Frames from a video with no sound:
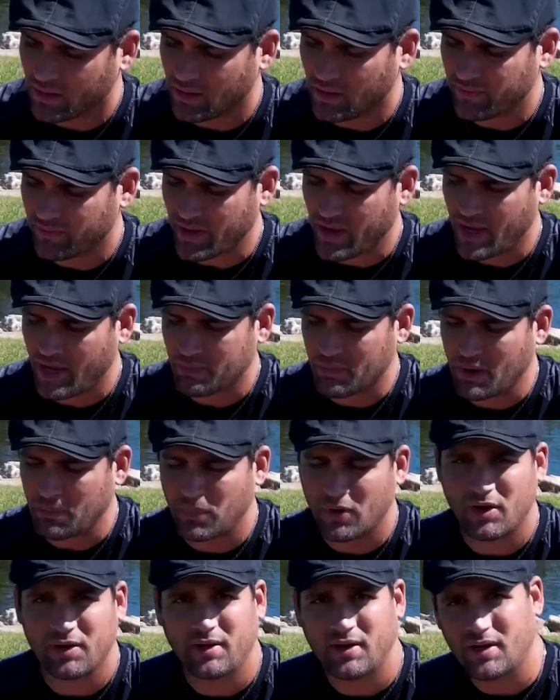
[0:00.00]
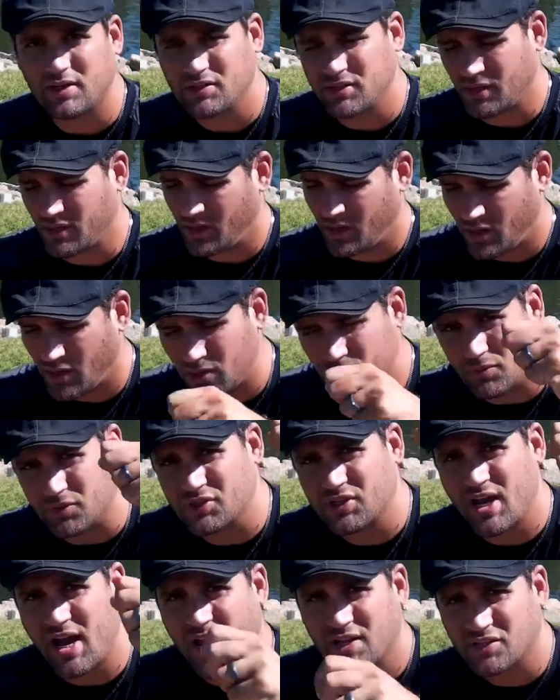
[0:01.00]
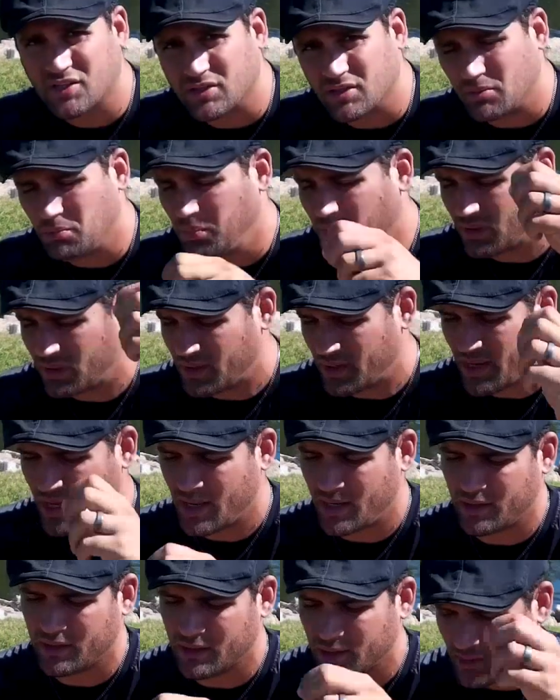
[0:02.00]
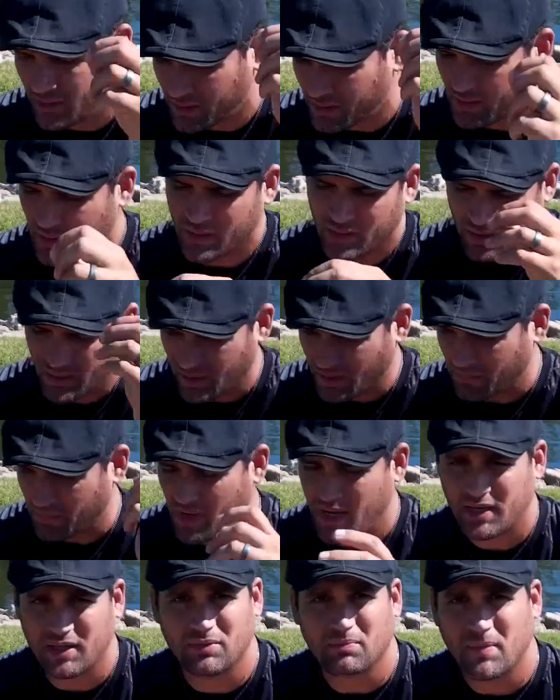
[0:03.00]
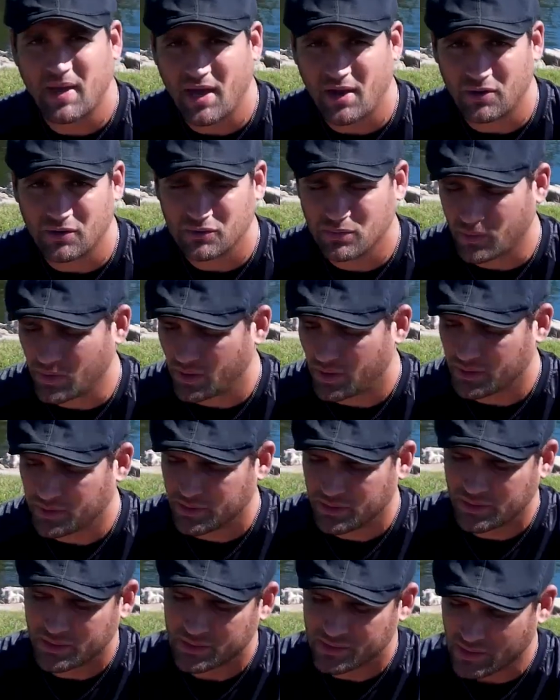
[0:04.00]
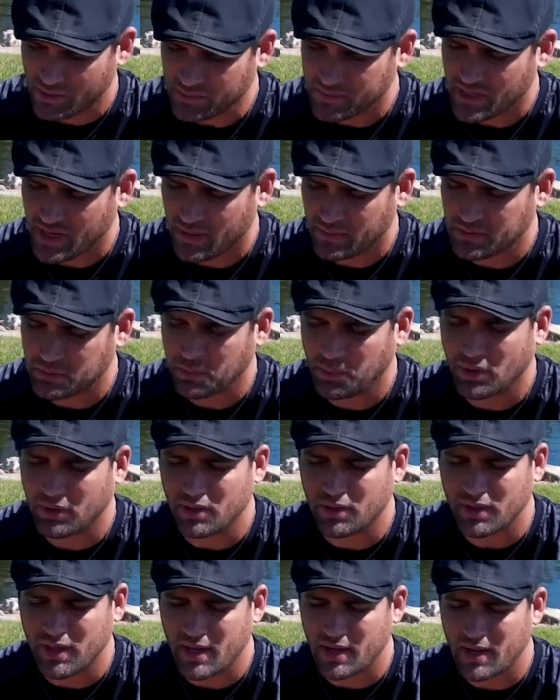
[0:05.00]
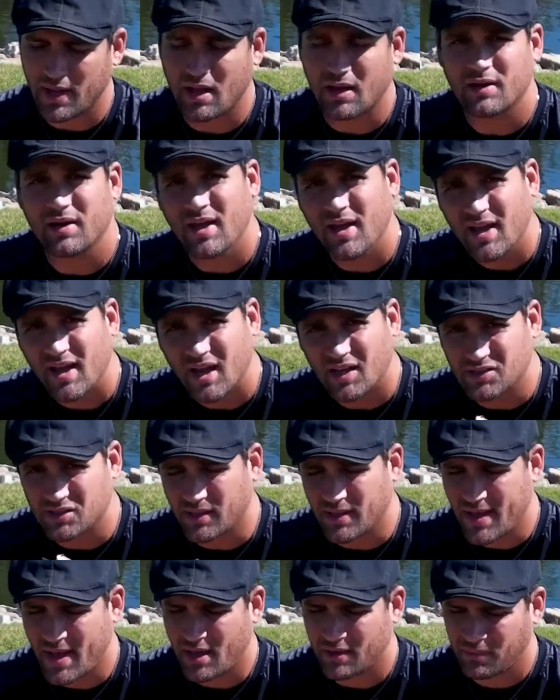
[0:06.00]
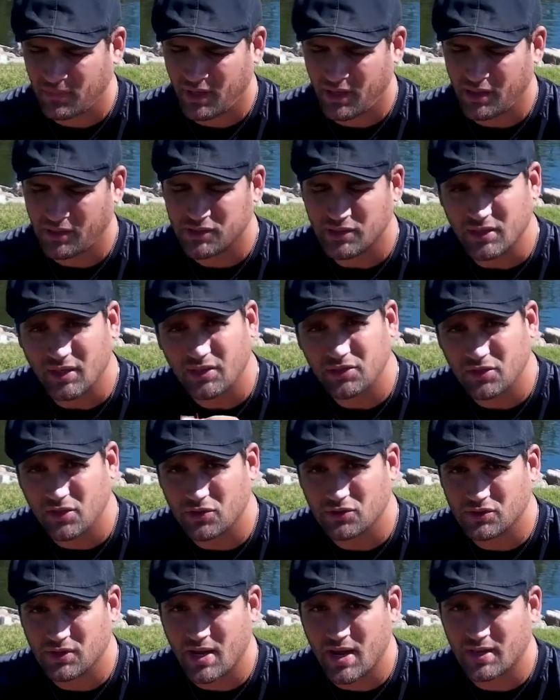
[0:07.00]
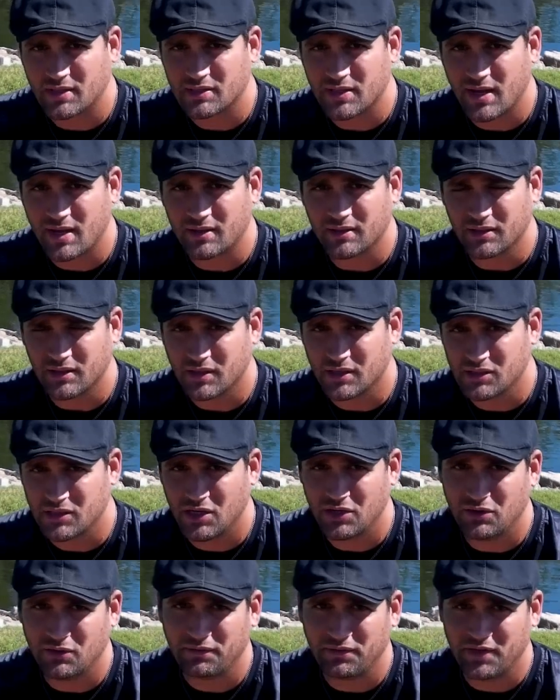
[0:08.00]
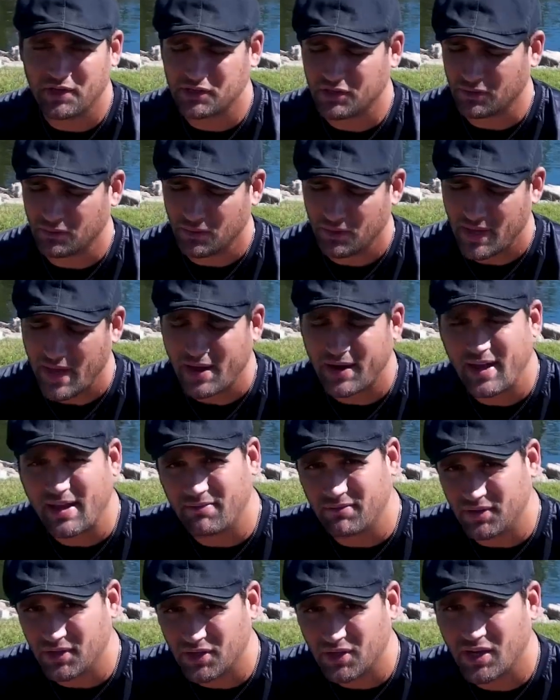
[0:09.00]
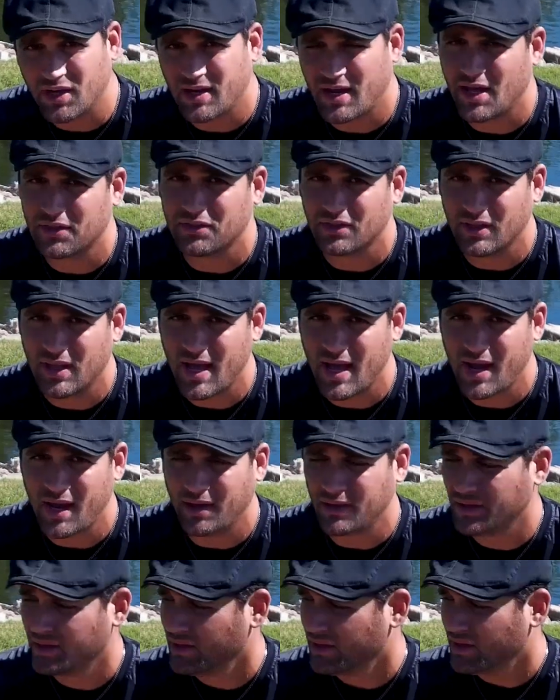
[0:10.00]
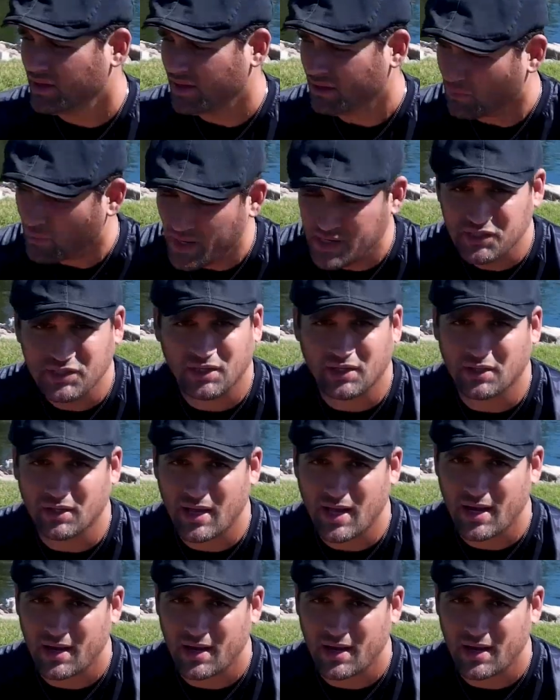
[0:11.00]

if I had my bird nest in here and was constantly pulling at it and making matters worse. Sometimes pulling that out has allowed me to get those knots out and continue fishing without having to cut out the line and wasting a